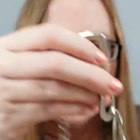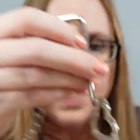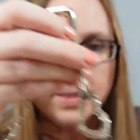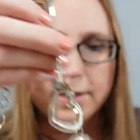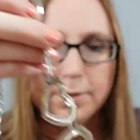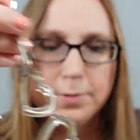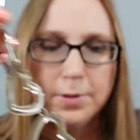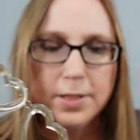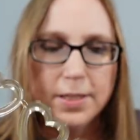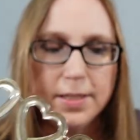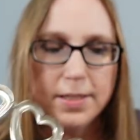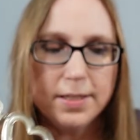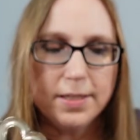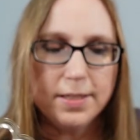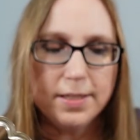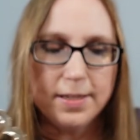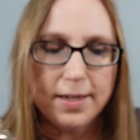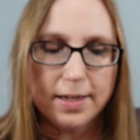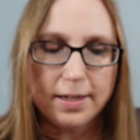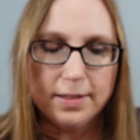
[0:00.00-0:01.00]
There was
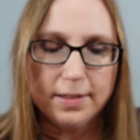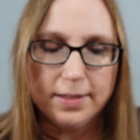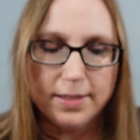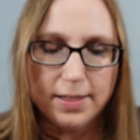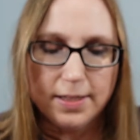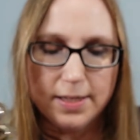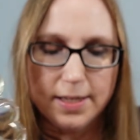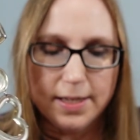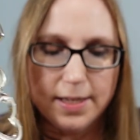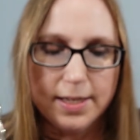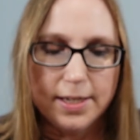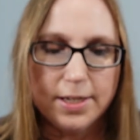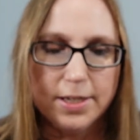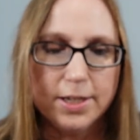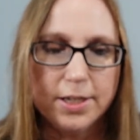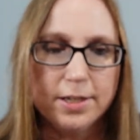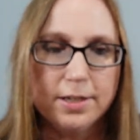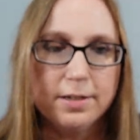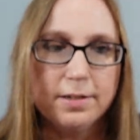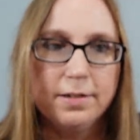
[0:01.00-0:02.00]
this necklace
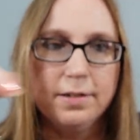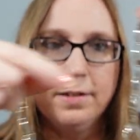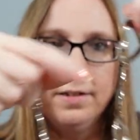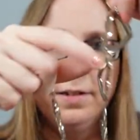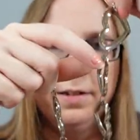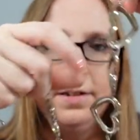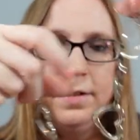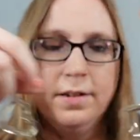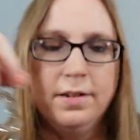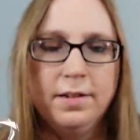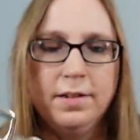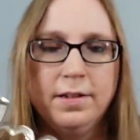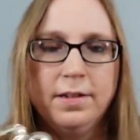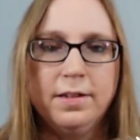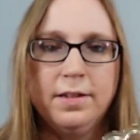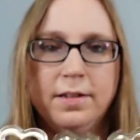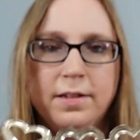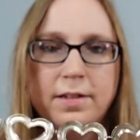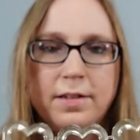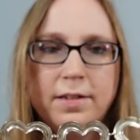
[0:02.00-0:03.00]
here.
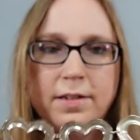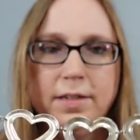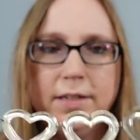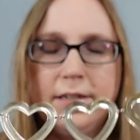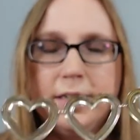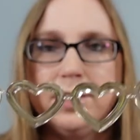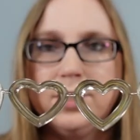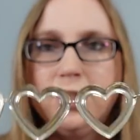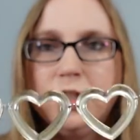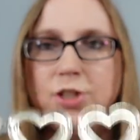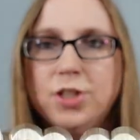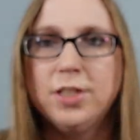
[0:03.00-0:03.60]
It's